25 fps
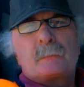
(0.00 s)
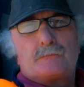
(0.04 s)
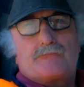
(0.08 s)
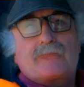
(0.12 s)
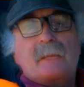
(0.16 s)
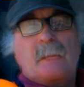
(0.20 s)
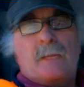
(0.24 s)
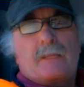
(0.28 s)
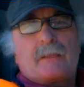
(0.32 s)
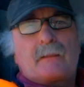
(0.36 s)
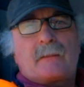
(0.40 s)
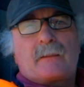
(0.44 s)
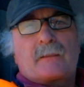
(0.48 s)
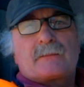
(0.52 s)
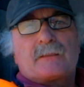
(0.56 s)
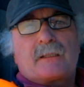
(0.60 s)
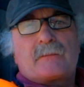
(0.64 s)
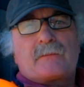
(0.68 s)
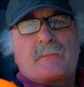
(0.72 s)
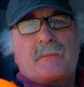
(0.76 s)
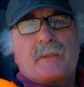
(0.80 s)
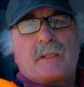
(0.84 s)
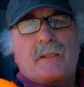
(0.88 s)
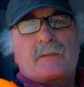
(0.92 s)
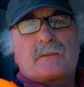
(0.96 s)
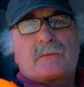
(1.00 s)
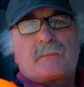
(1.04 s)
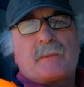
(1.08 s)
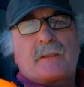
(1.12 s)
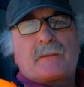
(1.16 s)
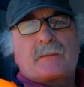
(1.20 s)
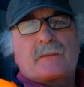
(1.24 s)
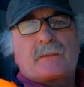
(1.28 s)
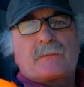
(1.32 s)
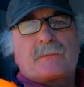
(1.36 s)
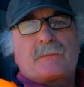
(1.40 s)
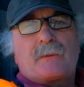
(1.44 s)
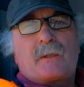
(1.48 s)
And it doesn't have to be
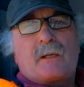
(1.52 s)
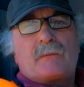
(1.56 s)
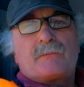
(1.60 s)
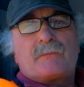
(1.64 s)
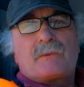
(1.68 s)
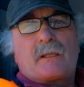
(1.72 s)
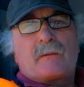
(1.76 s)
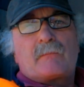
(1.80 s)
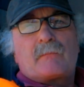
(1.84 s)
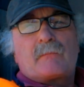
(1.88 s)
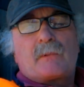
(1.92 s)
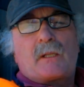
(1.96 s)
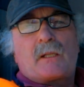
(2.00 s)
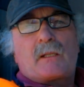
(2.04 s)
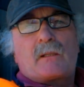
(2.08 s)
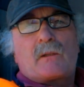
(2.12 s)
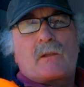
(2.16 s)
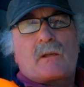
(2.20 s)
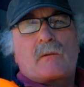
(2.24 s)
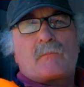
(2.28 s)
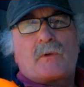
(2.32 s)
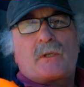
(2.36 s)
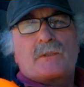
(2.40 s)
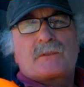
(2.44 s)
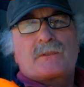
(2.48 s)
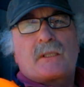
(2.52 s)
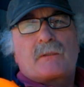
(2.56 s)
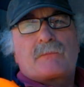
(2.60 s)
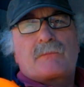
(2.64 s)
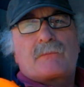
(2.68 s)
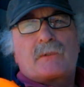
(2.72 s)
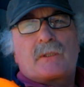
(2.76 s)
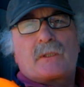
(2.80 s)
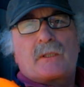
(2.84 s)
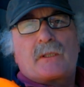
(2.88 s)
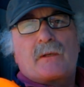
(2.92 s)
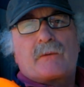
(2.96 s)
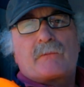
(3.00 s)
expensive. I've done a lot of my stuff
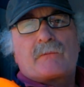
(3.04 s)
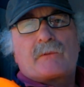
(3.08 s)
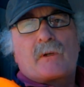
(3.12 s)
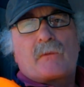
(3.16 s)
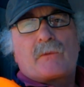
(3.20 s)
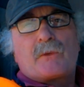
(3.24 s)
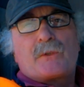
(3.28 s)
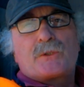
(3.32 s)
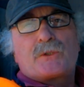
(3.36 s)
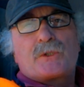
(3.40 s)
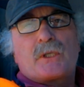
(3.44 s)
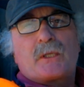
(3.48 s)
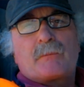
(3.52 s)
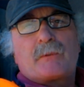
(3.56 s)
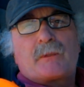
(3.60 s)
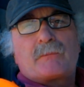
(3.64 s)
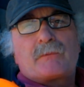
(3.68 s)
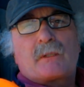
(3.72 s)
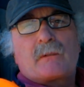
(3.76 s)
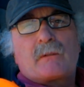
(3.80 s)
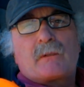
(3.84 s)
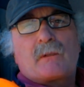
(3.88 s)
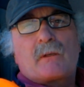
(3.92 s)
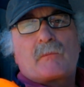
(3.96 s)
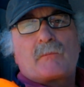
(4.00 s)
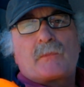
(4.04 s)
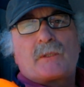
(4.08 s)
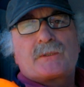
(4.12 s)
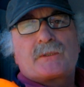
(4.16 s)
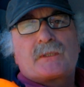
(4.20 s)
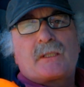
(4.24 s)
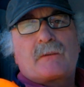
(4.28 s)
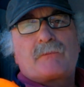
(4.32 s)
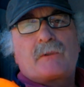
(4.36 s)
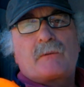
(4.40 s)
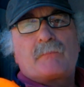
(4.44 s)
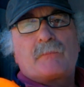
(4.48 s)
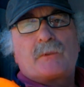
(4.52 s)
really on the cheap. I've done a lot of my
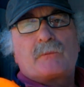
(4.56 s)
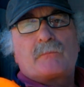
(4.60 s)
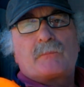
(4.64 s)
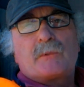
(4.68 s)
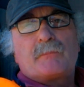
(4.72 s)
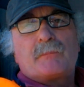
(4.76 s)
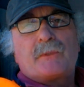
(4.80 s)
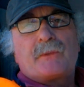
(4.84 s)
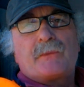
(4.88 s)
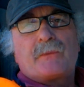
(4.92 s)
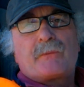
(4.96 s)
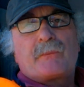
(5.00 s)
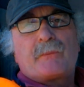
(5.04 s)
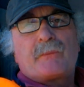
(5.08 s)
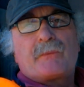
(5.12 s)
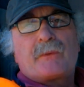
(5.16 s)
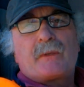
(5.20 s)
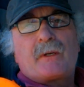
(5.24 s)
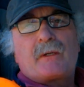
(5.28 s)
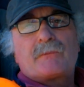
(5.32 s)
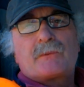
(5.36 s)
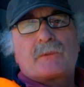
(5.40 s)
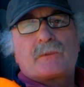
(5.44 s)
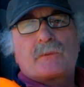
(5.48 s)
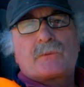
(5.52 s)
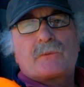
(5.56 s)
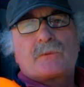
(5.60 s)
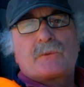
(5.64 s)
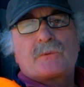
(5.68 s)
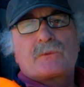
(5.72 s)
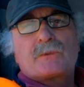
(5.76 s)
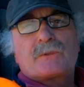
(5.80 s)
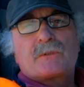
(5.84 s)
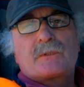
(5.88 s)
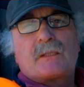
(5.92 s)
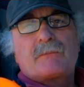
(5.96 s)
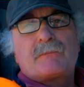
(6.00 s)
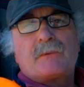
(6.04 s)
stuff. I've built my bins myself and all
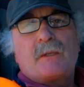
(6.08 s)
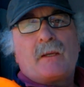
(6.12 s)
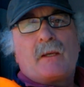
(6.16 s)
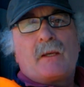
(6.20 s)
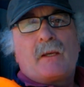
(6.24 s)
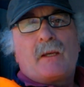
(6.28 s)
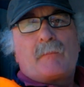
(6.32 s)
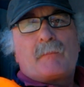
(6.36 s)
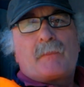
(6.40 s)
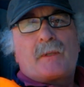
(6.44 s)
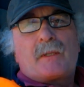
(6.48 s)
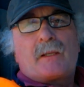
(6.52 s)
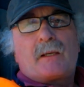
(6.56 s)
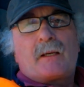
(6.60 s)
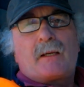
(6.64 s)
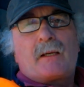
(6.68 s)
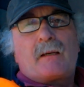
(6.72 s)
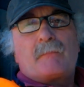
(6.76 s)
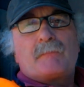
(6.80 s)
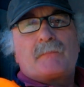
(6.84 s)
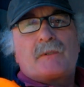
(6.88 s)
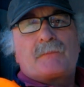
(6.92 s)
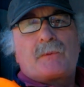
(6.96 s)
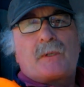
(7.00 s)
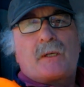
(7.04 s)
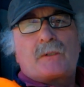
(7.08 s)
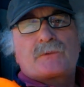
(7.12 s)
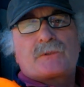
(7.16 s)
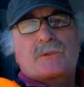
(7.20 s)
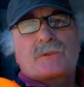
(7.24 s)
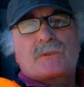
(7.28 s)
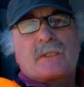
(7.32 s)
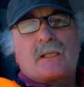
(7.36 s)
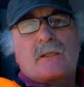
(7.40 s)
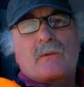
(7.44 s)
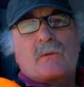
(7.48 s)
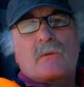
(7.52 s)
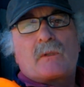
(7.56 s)
sorts of stuff. But if I was to
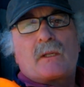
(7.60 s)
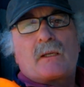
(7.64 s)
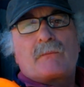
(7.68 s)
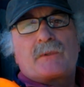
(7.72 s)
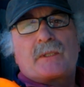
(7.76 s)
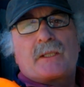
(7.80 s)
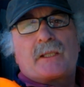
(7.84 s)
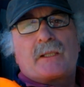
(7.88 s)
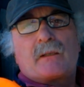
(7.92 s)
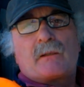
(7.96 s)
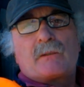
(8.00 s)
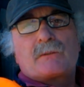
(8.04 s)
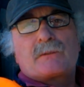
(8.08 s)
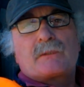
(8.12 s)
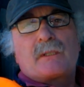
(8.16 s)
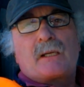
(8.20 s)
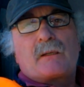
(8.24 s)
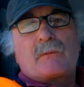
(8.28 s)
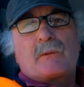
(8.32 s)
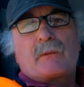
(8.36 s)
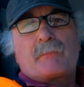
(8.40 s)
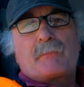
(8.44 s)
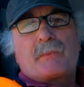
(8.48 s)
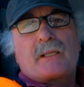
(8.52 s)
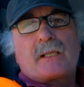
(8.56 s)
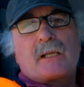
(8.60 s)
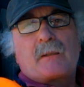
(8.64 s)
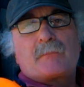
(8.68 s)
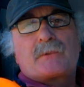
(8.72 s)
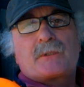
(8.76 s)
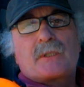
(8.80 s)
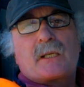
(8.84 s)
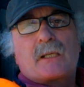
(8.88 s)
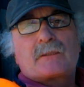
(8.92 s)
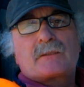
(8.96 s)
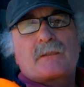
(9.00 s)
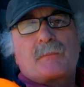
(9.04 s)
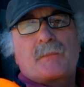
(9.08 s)
start all over again, I'd start with a pickup
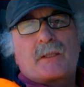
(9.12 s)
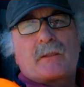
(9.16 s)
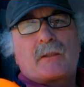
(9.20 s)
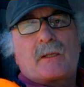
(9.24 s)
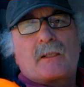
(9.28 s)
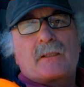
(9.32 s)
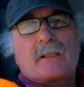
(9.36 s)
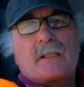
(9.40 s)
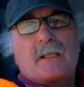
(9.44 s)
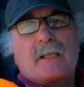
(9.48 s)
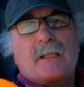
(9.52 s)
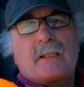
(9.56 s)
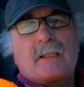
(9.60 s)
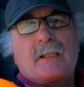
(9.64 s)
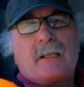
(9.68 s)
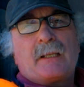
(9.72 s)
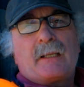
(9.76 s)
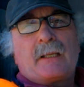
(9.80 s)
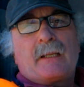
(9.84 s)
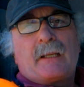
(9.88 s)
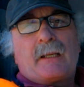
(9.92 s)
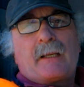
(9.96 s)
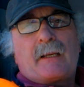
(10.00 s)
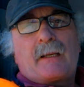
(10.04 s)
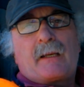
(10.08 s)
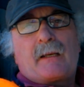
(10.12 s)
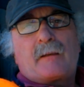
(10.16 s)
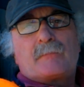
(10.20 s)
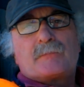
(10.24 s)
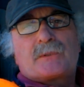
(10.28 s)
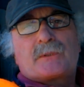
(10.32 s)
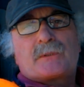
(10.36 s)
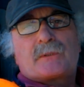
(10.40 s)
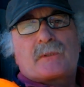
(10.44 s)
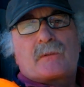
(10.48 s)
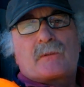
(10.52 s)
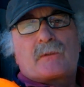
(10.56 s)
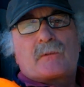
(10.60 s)
truck, something like that.
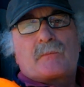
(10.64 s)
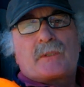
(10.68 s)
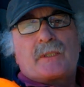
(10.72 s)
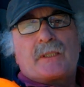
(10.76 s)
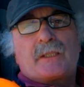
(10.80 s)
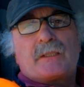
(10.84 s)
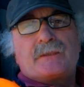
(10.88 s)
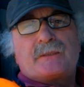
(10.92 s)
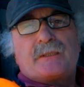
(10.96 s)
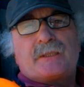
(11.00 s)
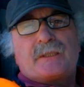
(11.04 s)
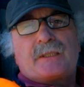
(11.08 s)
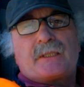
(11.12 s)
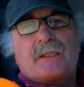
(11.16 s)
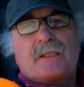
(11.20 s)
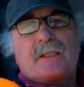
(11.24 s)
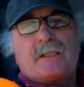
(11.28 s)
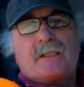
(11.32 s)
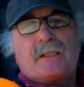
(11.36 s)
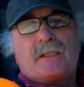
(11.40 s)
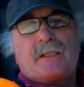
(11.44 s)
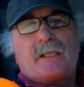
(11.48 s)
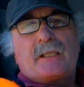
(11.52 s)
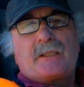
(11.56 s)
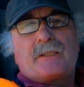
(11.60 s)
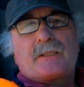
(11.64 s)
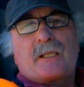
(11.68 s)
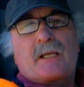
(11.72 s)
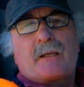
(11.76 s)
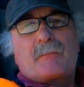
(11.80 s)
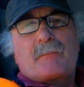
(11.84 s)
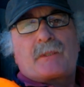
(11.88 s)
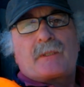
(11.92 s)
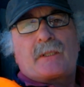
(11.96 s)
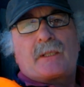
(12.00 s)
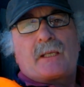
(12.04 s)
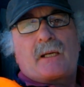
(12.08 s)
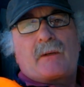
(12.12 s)
Just a little bit easier to get you
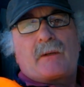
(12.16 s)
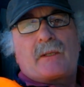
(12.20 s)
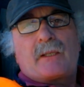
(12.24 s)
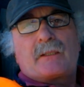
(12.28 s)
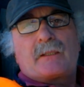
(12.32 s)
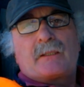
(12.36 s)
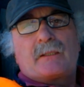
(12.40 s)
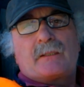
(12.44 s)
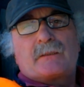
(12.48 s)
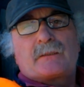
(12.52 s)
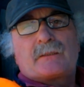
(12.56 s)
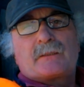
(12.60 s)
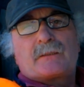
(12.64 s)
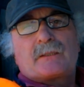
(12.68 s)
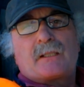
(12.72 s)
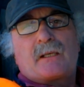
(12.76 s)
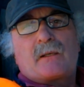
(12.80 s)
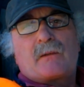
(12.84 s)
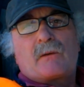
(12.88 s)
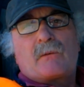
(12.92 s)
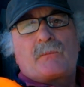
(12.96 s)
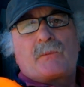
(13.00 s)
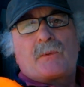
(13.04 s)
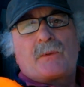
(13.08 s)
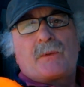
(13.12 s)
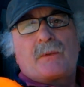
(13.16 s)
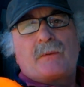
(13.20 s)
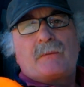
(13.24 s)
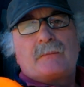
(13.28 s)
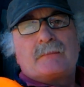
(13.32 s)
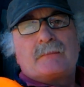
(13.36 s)
up and going to start off with.